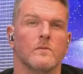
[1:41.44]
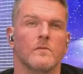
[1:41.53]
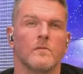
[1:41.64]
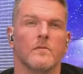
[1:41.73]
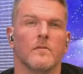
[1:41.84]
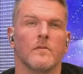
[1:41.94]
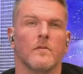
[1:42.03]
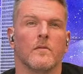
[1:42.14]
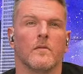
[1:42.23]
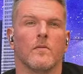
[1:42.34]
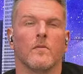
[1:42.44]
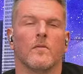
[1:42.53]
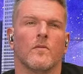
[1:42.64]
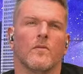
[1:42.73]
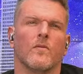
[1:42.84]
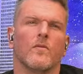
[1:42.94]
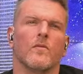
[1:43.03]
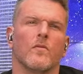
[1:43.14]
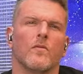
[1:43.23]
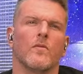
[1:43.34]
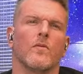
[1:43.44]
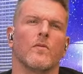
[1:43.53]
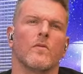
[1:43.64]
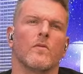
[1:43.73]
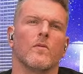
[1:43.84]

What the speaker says: No words are spoken by the person on screen.